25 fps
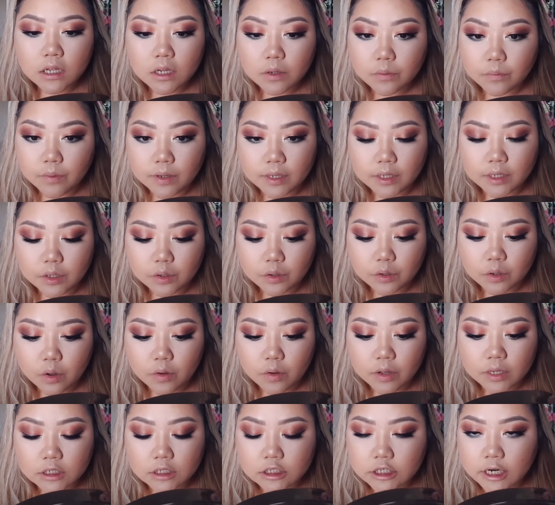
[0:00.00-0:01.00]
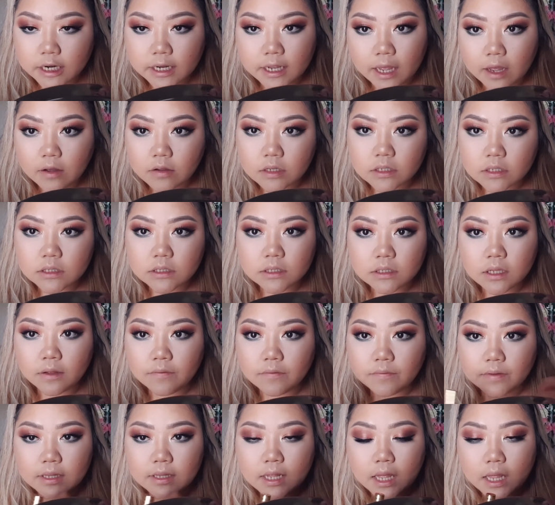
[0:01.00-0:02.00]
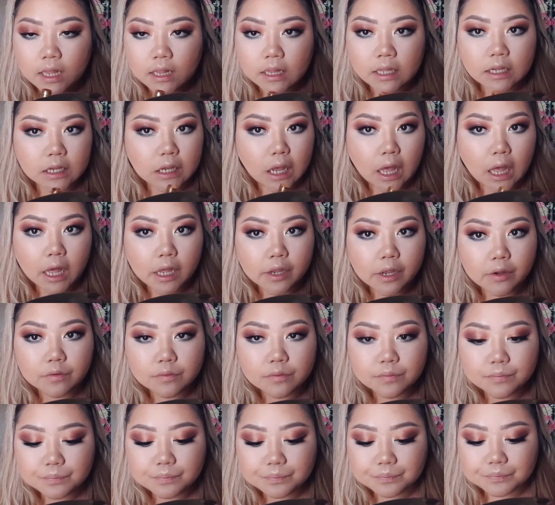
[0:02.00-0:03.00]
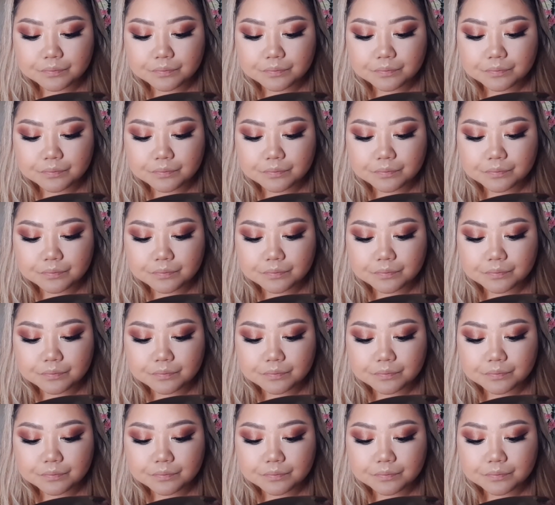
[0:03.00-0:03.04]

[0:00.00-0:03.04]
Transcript: when you go and check out and stuff in that like aisle.